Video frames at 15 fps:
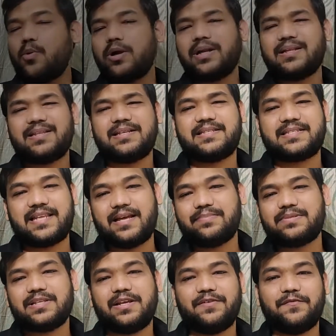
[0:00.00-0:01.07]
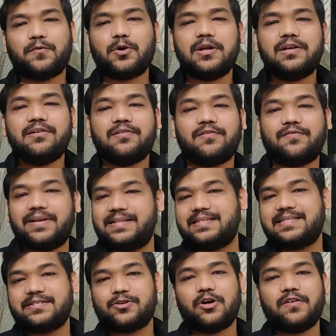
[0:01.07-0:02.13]
What are the steps involved while
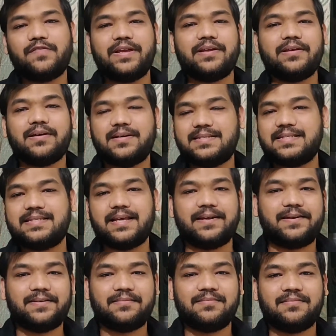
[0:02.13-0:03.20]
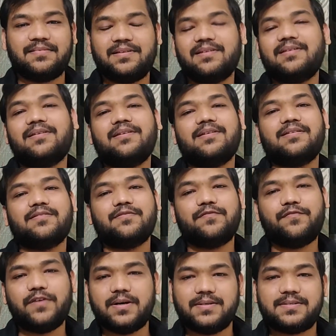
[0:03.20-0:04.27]
solving a set?
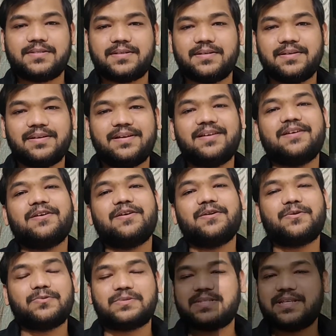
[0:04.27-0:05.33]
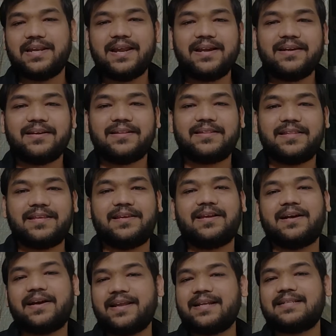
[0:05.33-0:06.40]
First, to select the
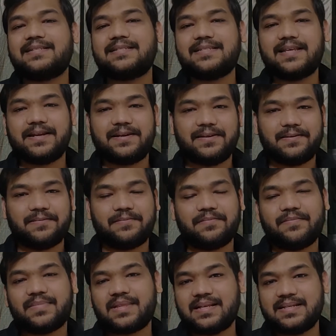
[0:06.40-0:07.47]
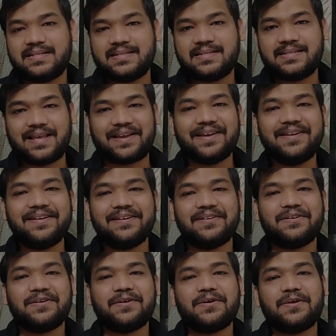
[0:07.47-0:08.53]
correct set. Second,
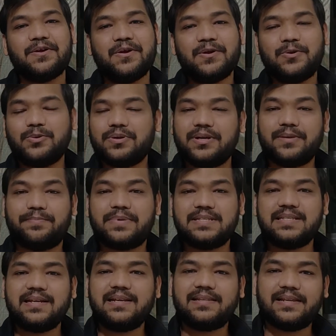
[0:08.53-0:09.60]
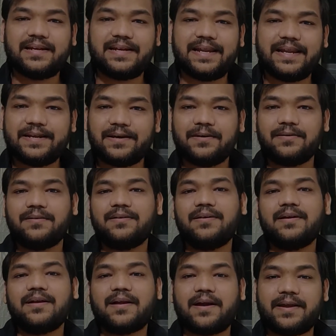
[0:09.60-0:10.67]
to represent the data
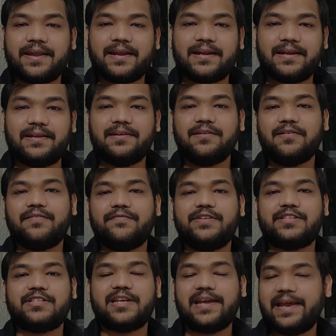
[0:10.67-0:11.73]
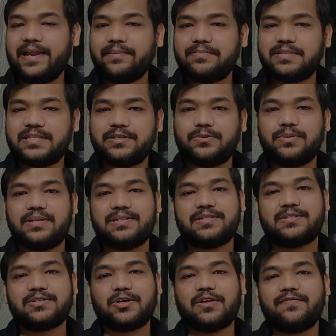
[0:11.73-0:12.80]
correctly, which helps you in
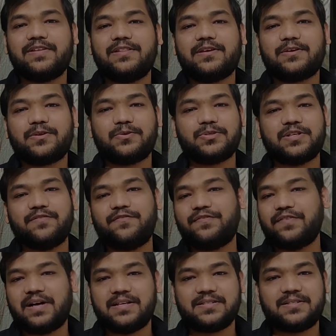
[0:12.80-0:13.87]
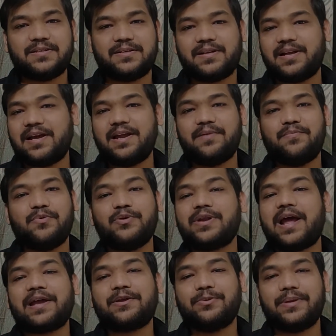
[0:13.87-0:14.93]
solving the question faster and more
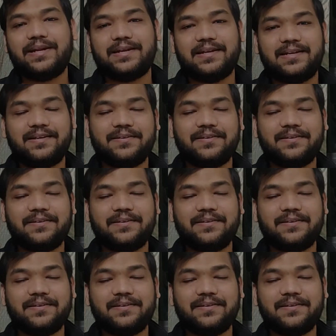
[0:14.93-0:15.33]
accurately.